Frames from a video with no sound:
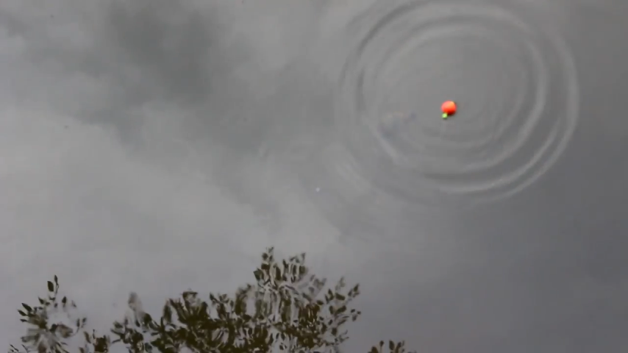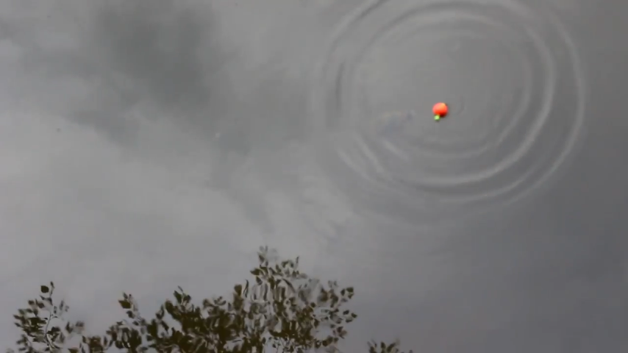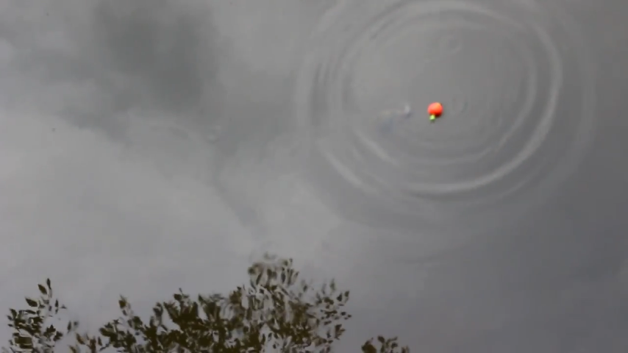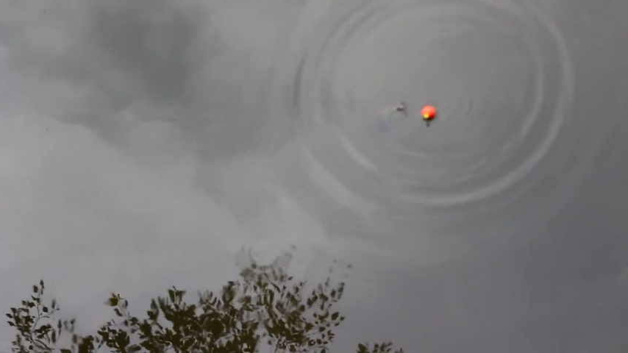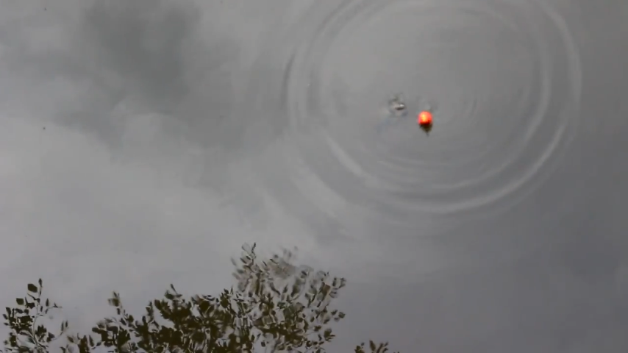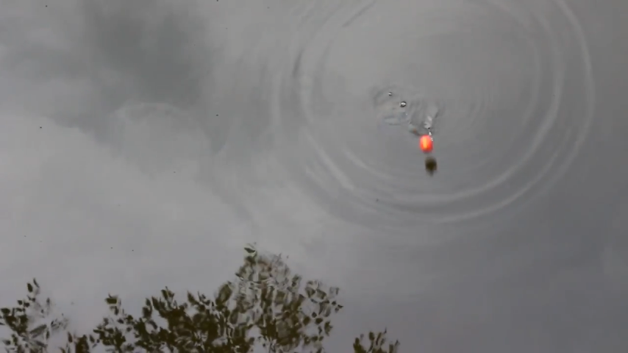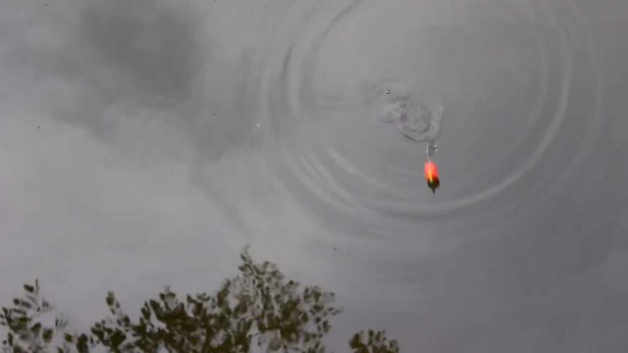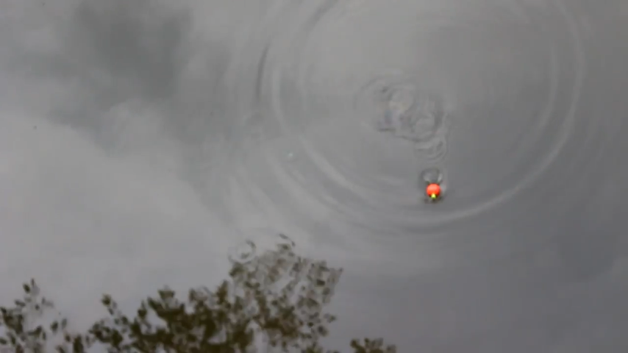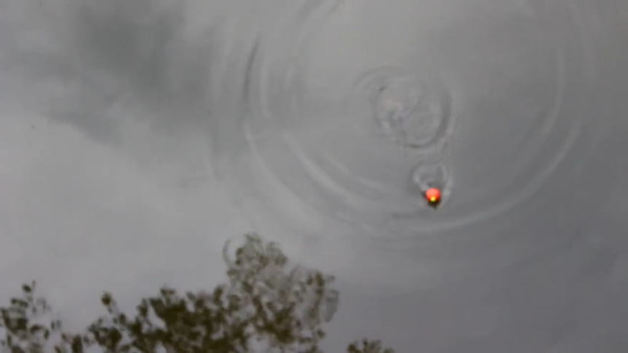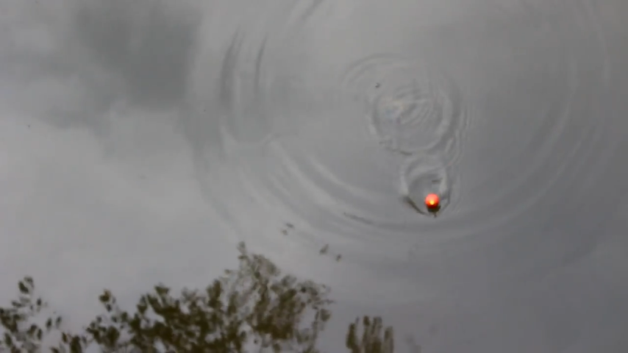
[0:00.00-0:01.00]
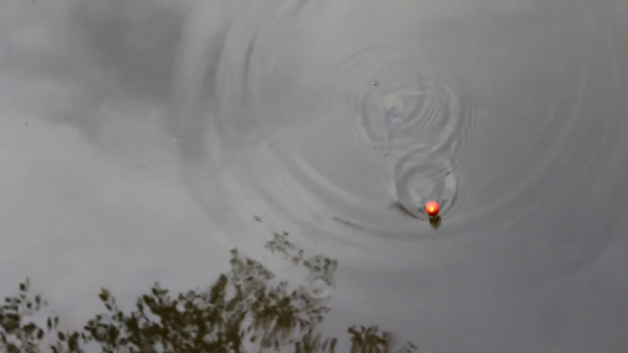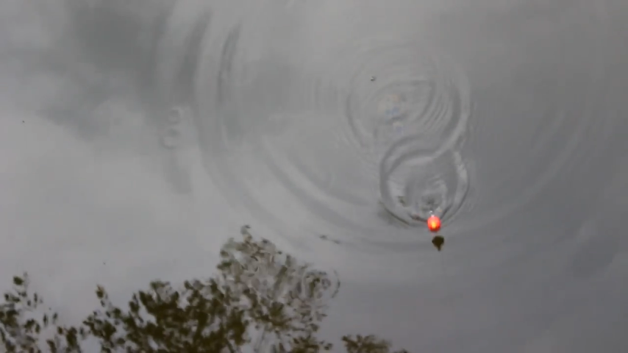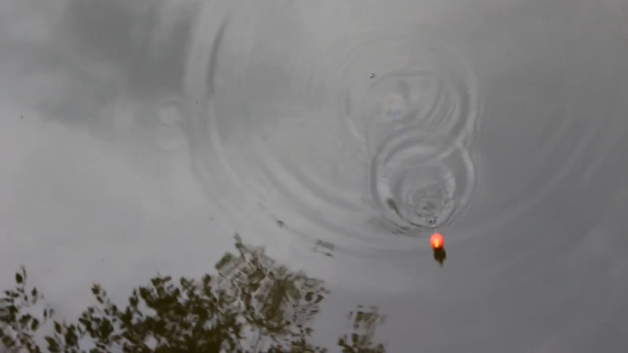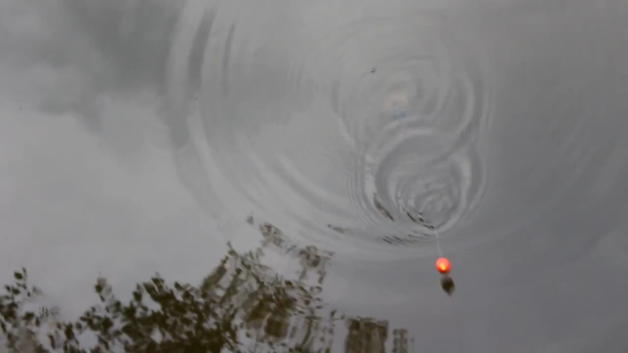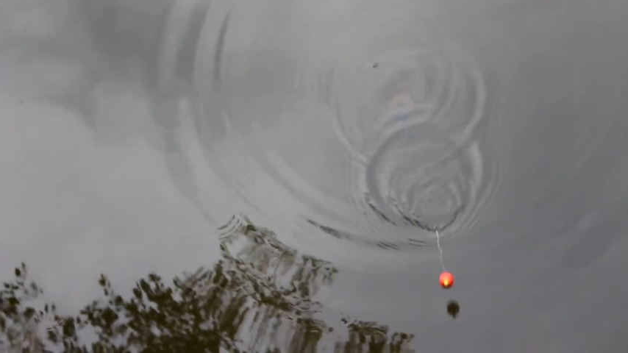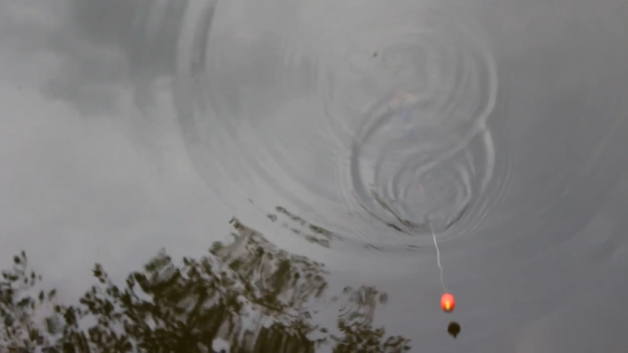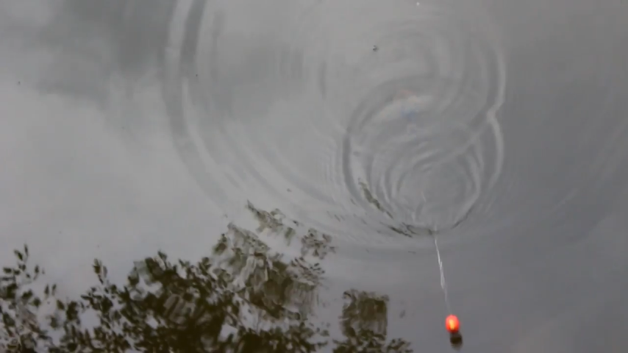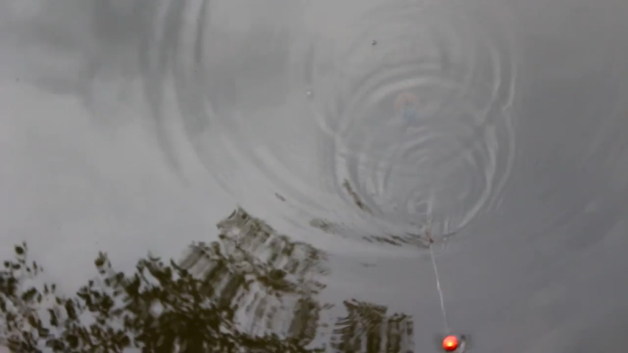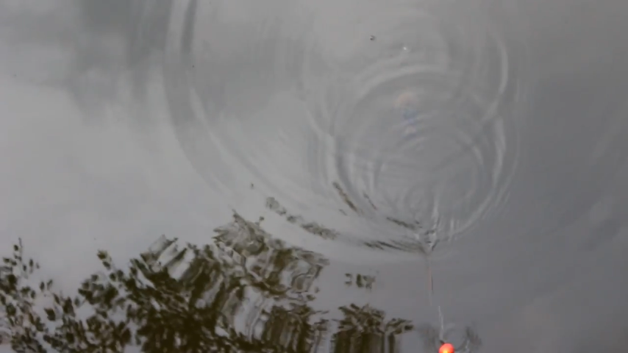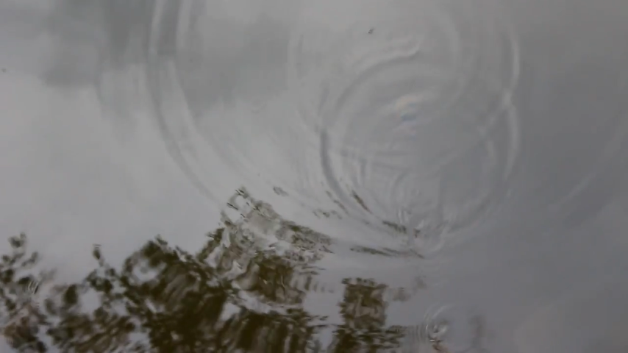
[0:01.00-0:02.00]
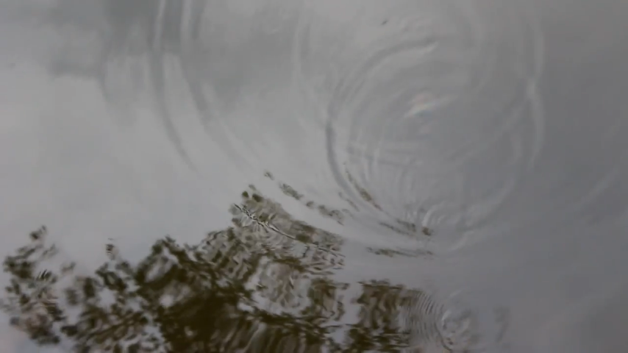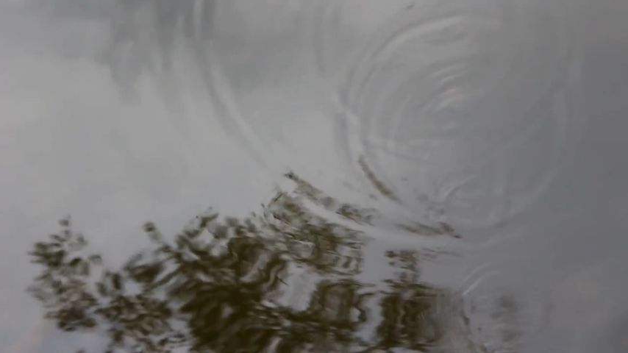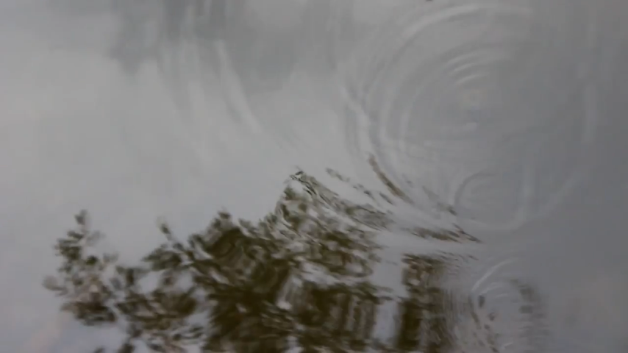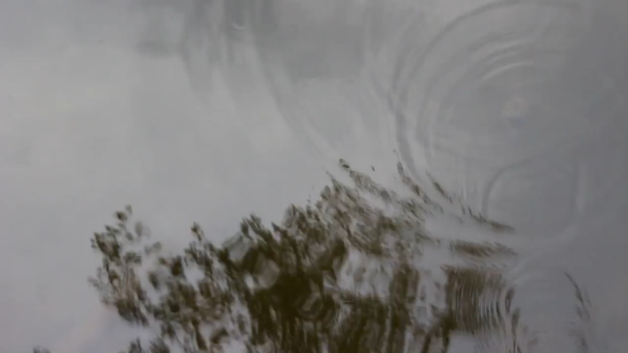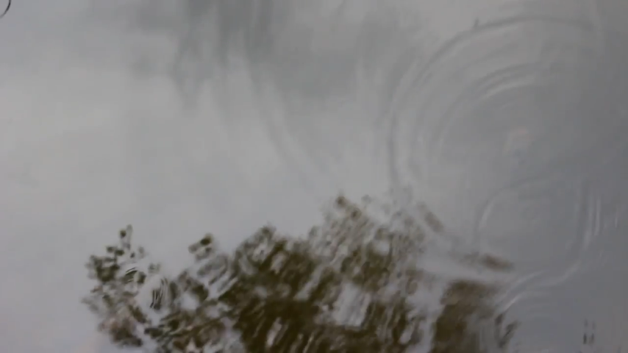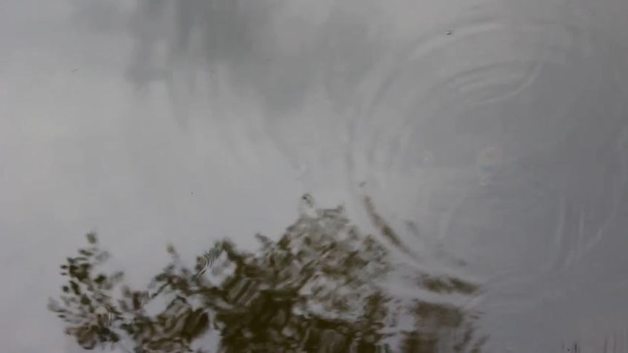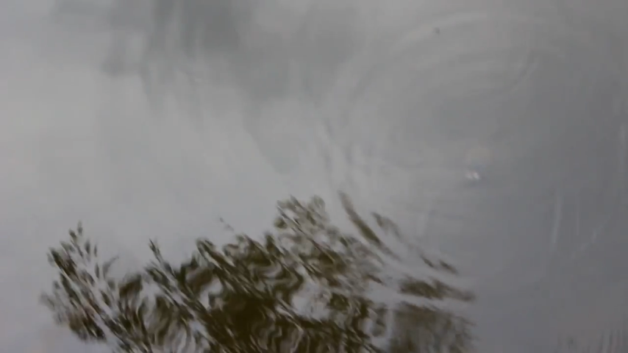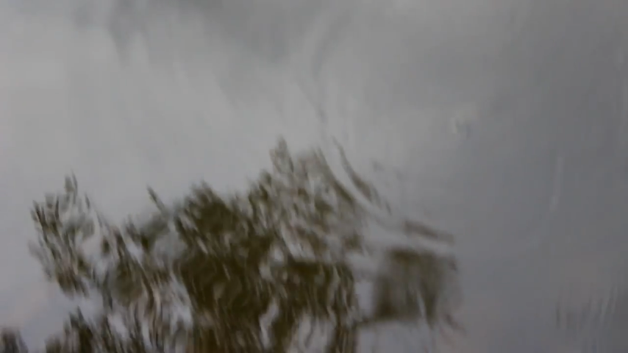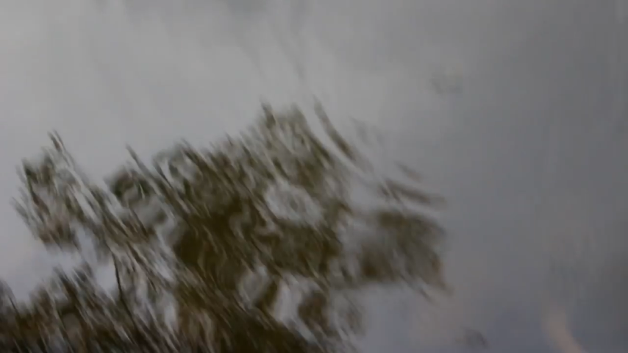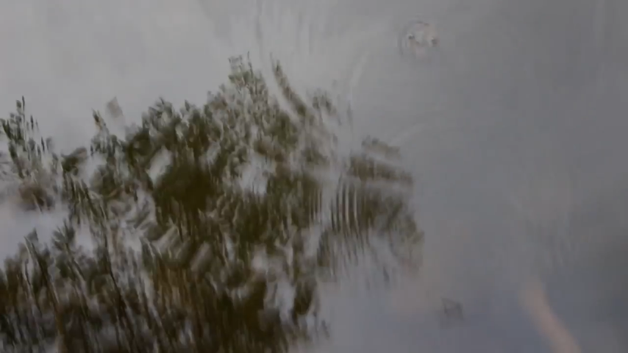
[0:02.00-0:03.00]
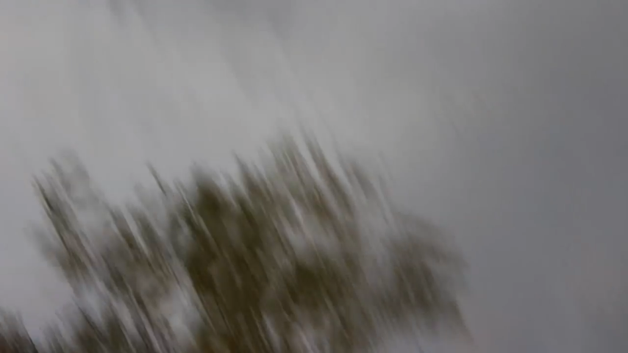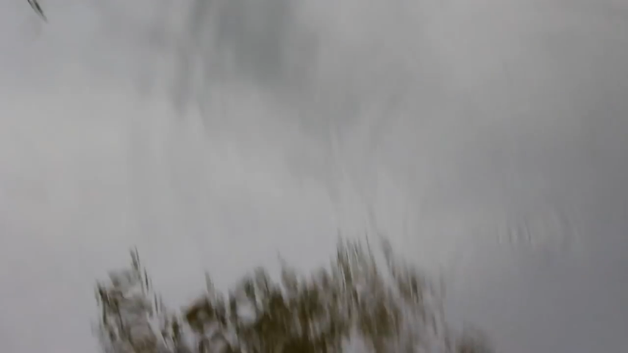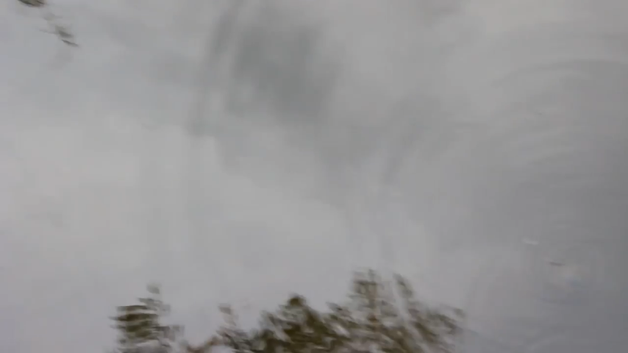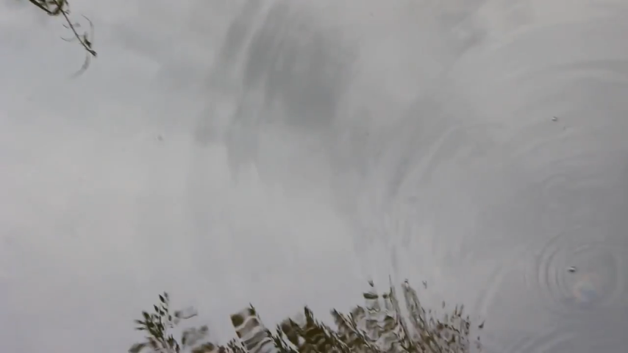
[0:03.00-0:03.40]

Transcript: Nobody's mouth can be seen.